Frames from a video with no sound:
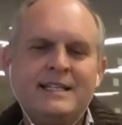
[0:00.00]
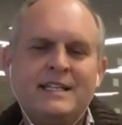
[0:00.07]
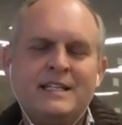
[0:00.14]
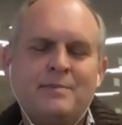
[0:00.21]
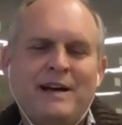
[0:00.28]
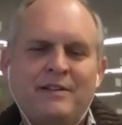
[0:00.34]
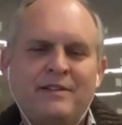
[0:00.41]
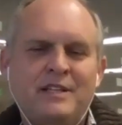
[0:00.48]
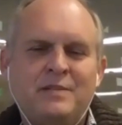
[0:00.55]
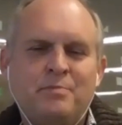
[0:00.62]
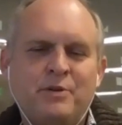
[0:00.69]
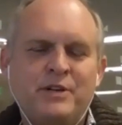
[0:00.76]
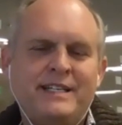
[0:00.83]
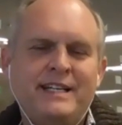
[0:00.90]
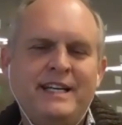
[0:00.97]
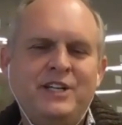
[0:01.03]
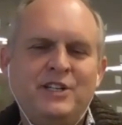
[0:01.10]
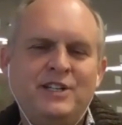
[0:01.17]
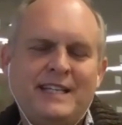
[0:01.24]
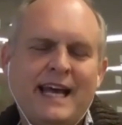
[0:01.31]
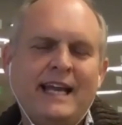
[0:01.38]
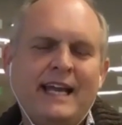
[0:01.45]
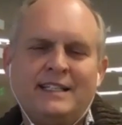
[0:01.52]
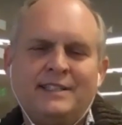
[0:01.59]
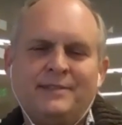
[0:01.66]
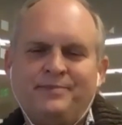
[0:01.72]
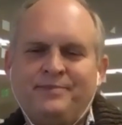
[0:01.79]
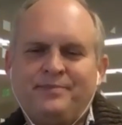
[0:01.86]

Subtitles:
is about this prestige and status.